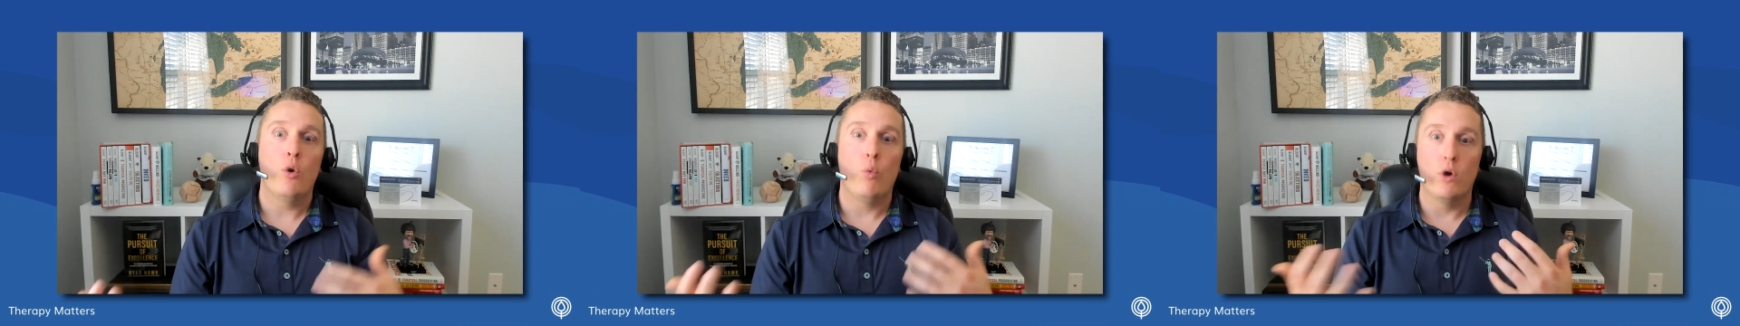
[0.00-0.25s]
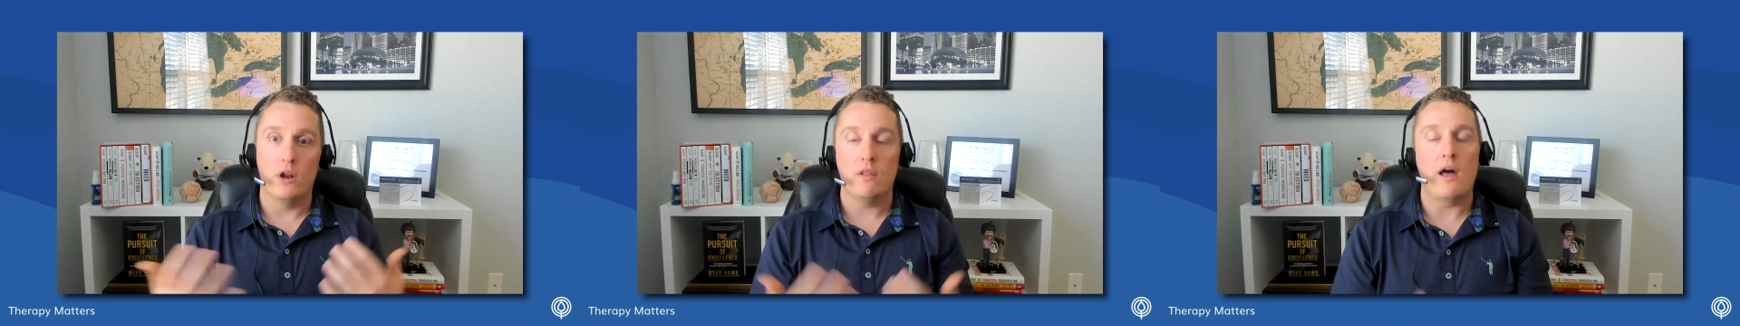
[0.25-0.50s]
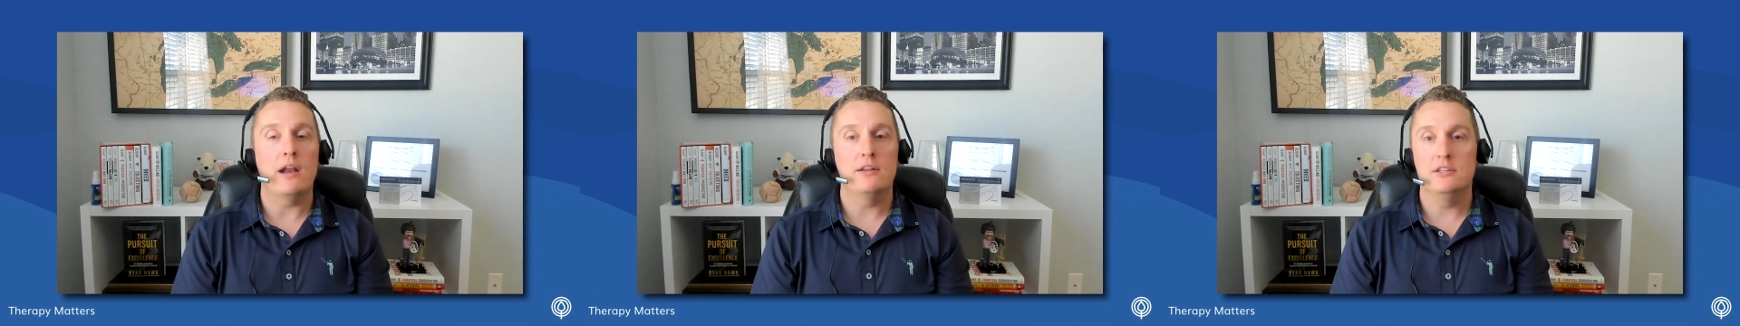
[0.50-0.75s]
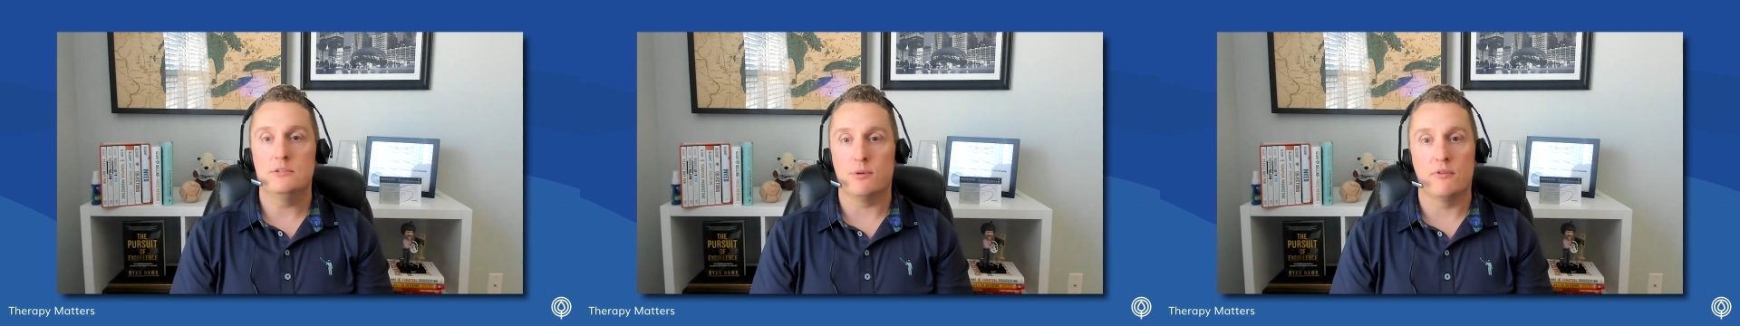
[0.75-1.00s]
what a lot of
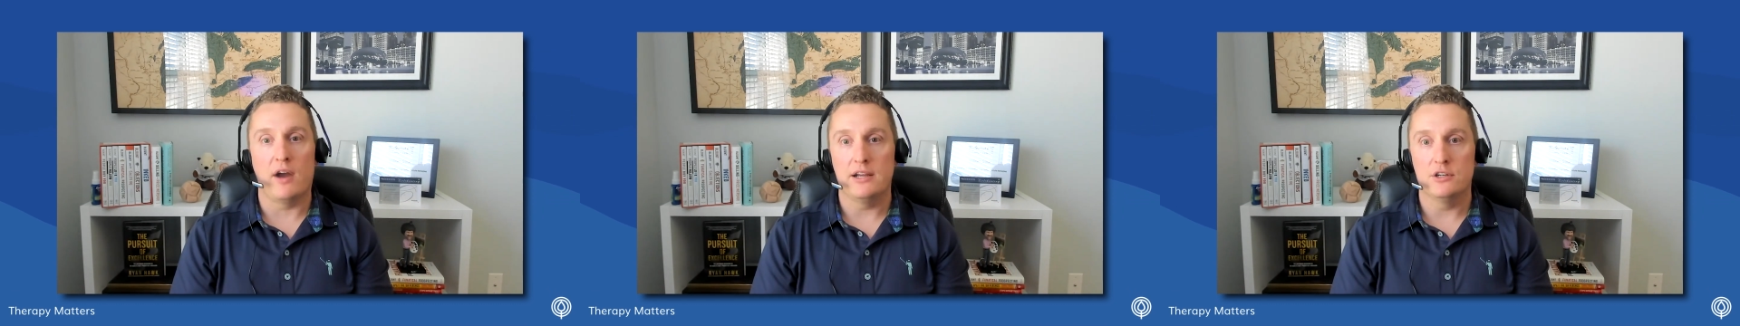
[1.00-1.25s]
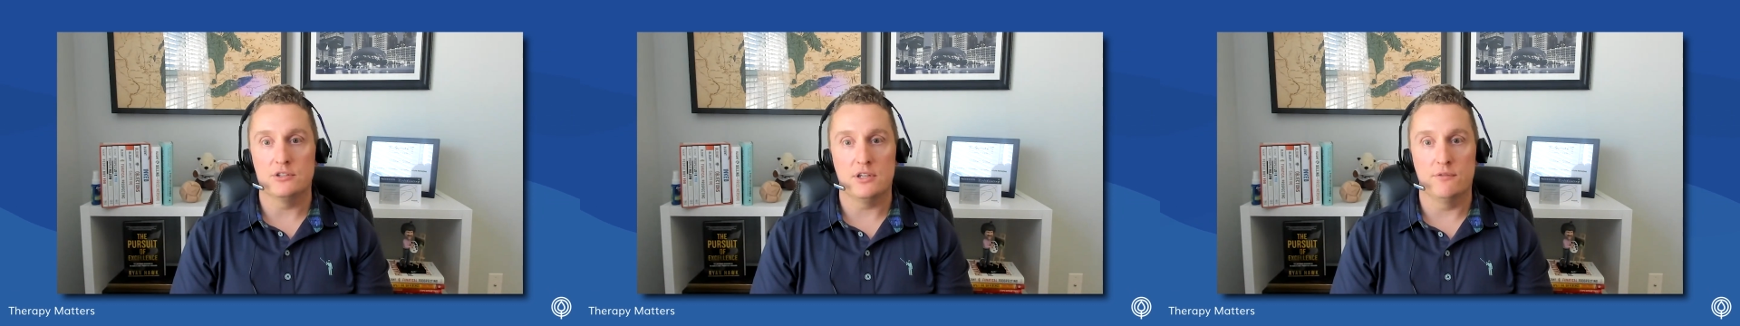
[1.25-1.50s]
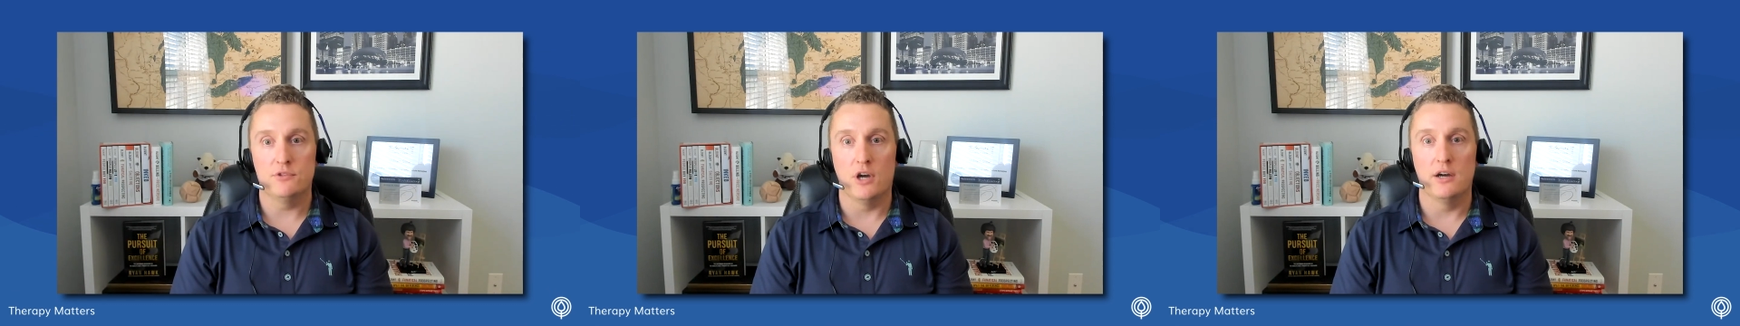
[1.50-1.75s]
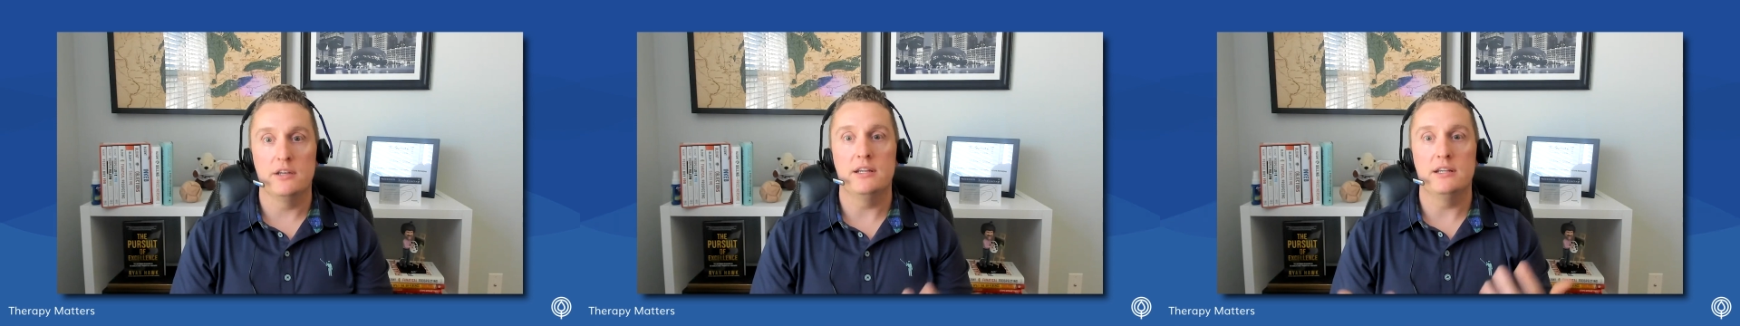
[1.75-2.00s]
these providers have done